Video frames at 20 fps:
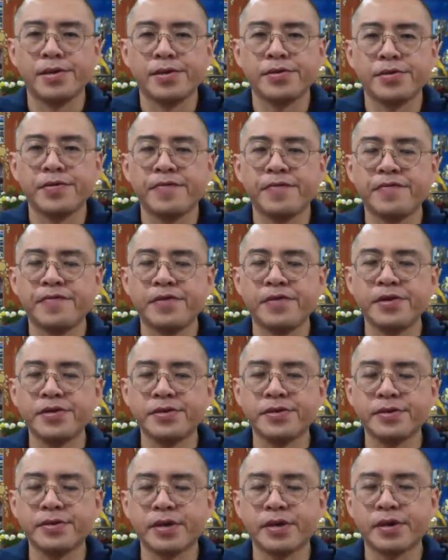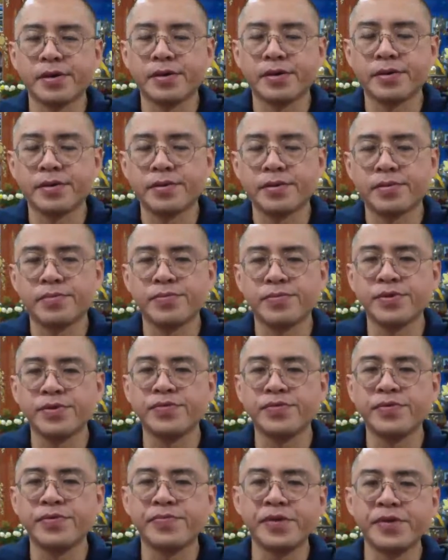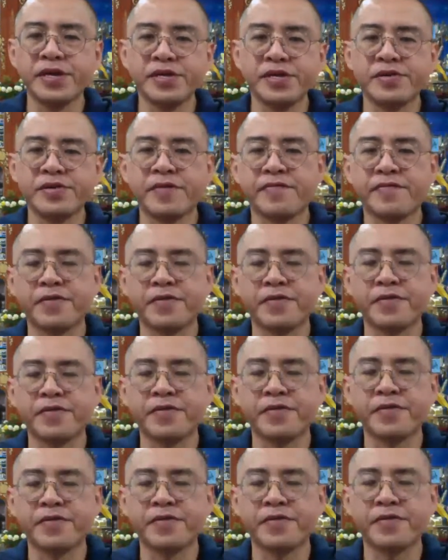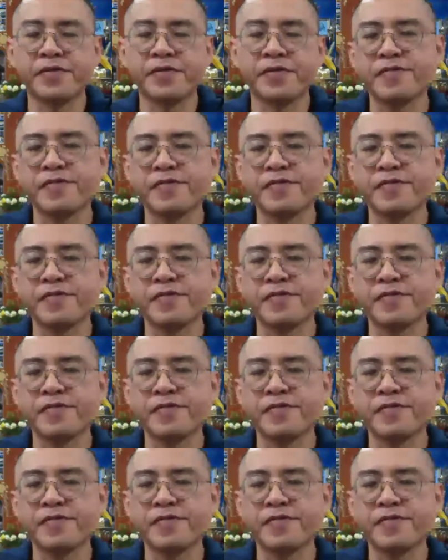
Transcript: So first, we repeat the phrases of